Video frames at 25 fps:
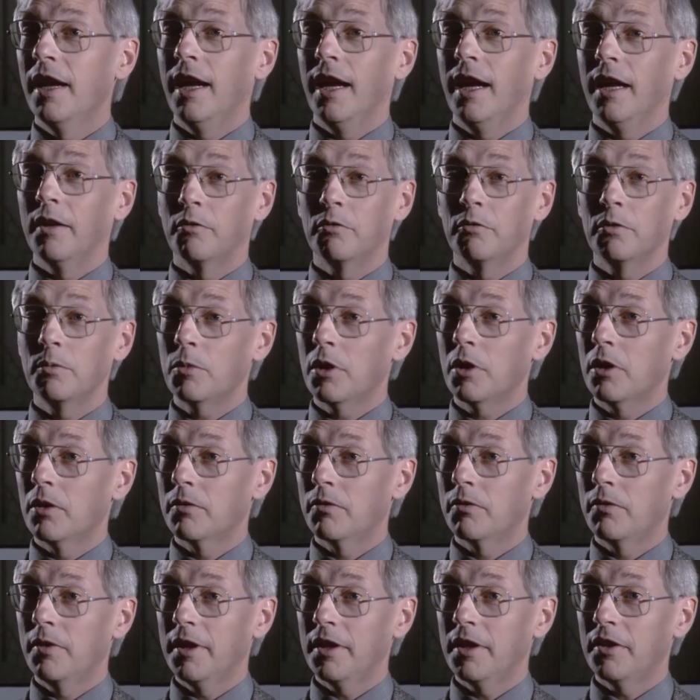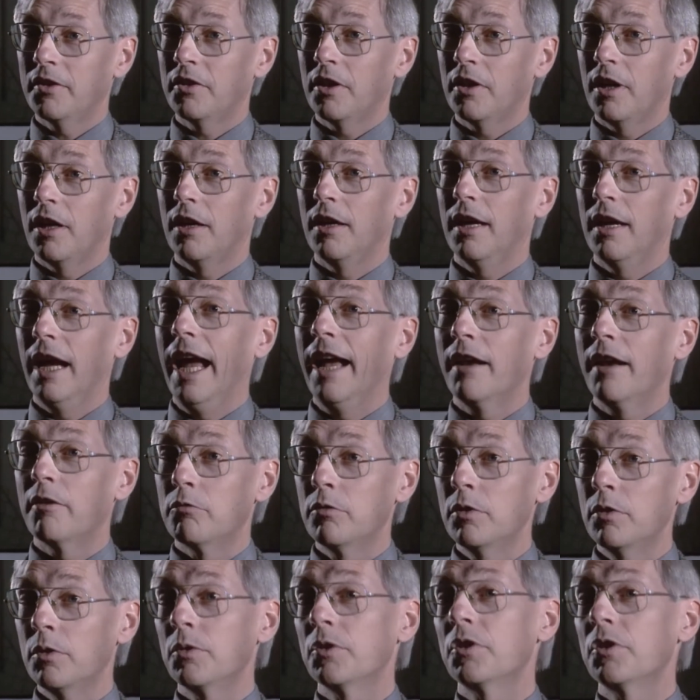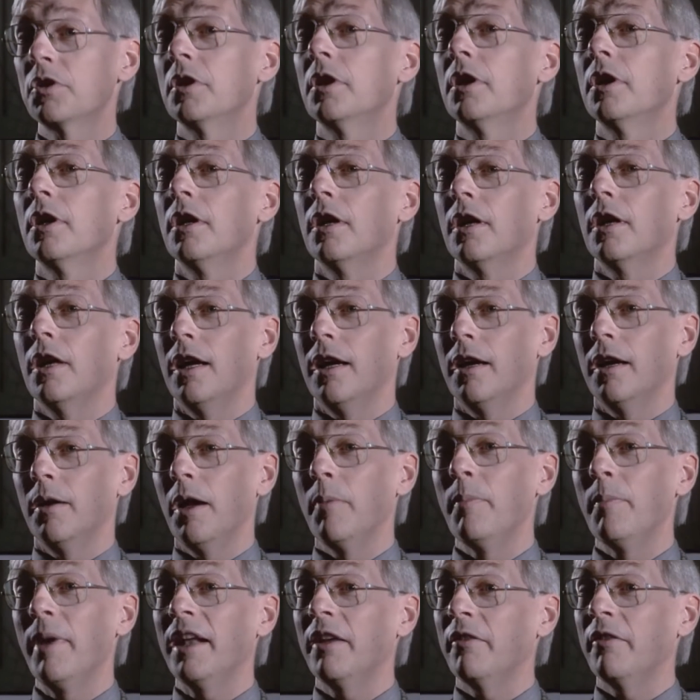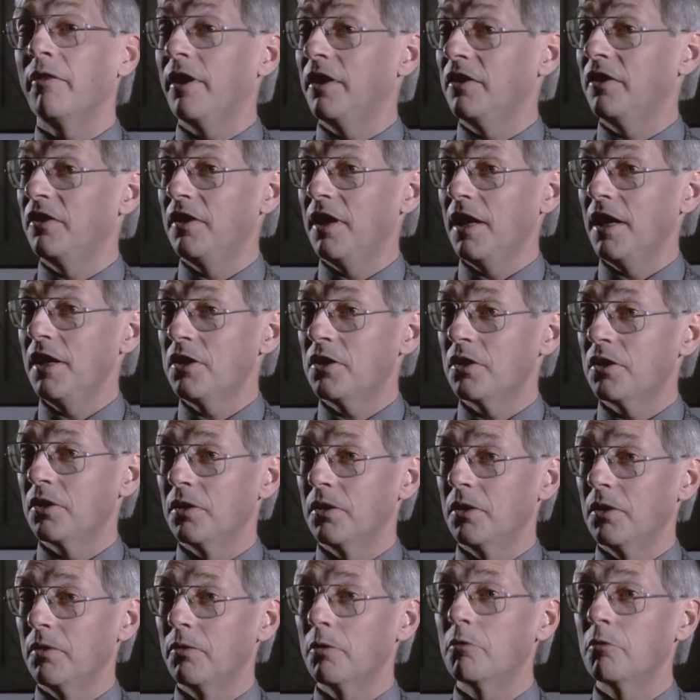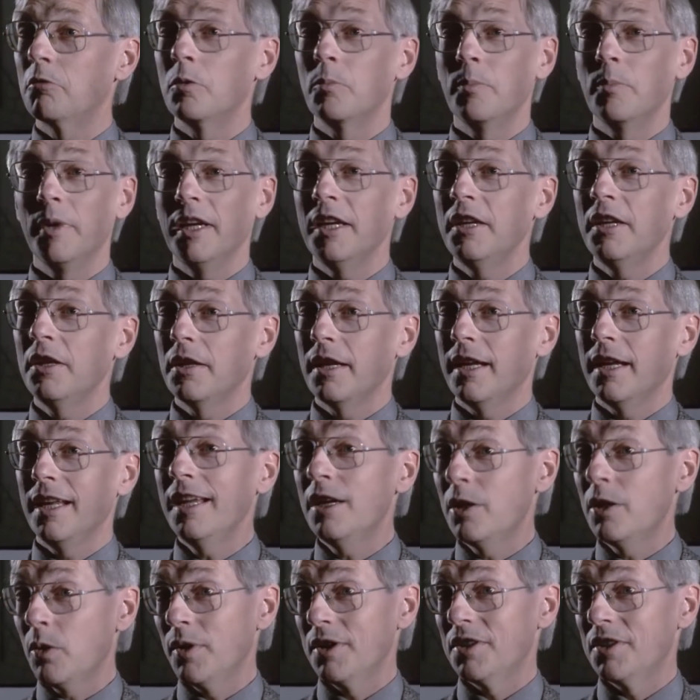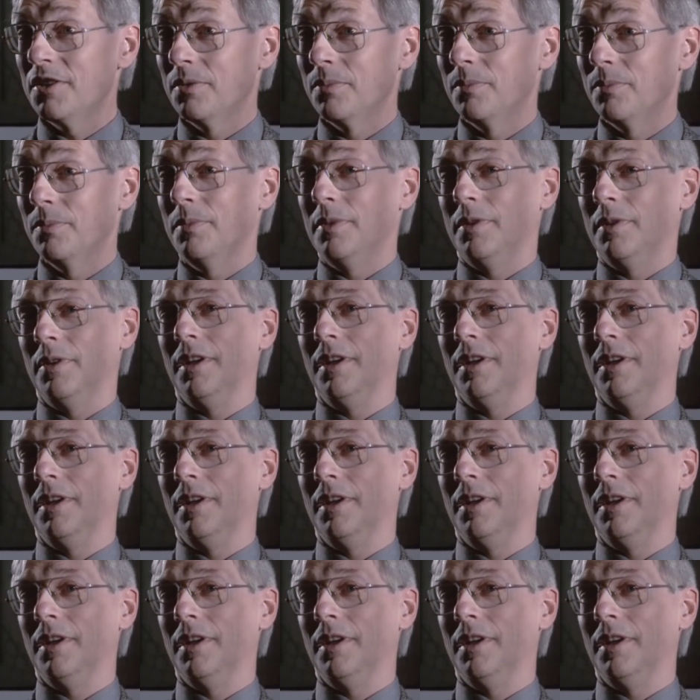and group conflicts are at root a manifestation of group egoism,